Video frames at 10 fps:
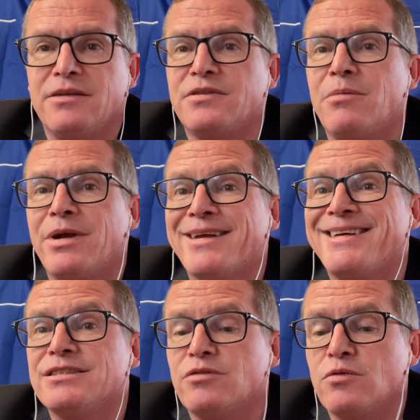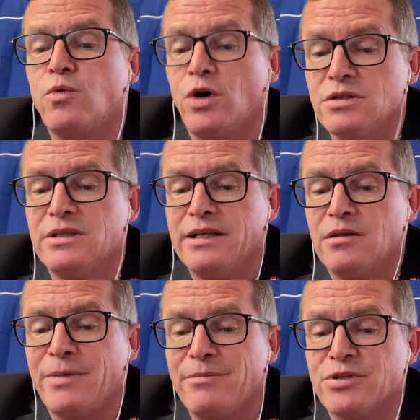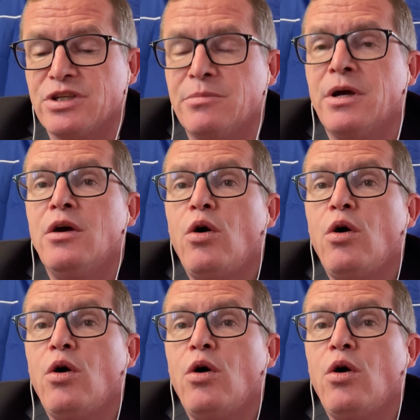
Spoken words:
If the Americans don't want NATO membership,